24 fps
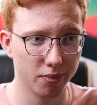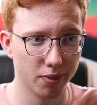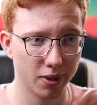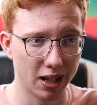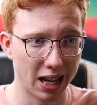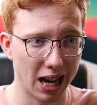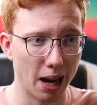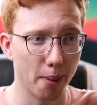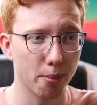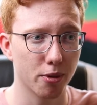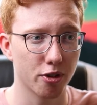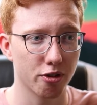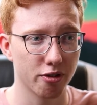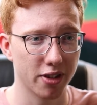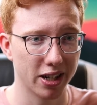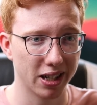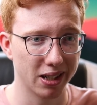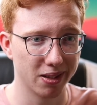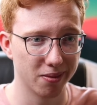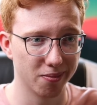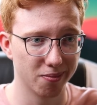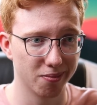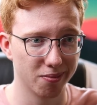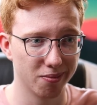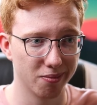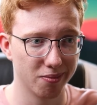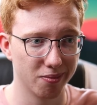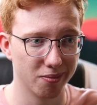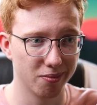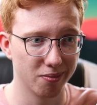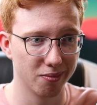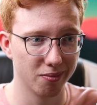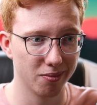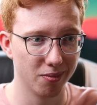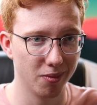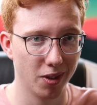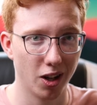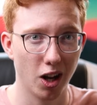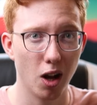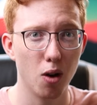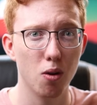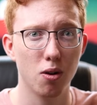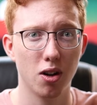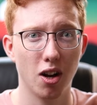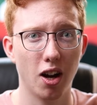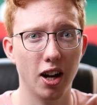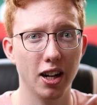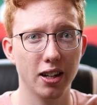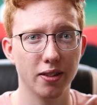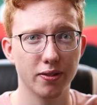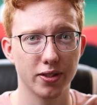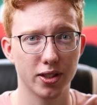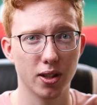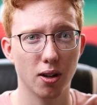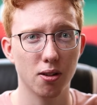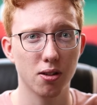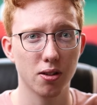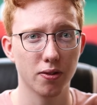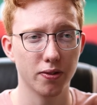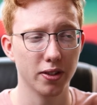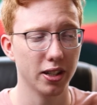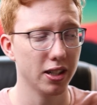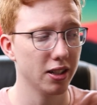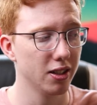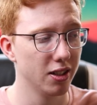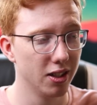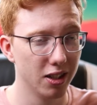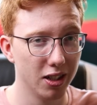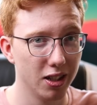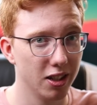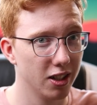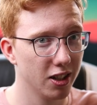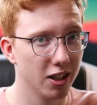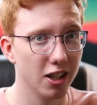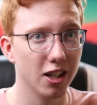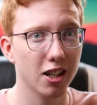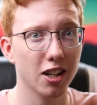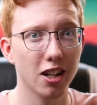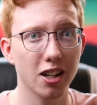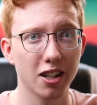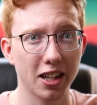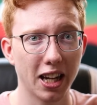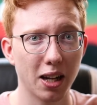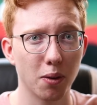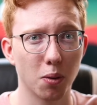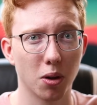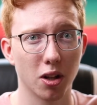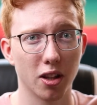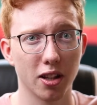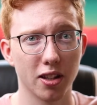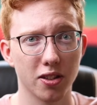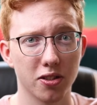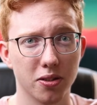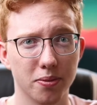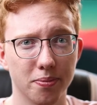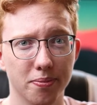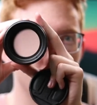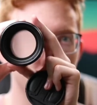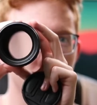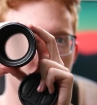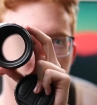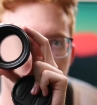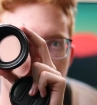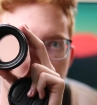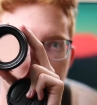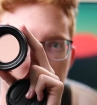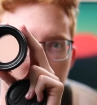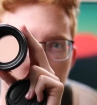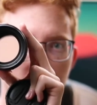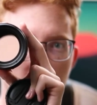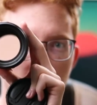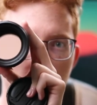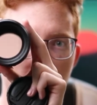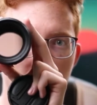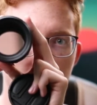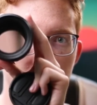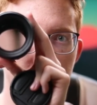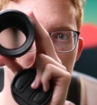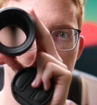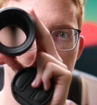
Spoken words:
capturing low light photography, you're gonna need one of these. So yeah,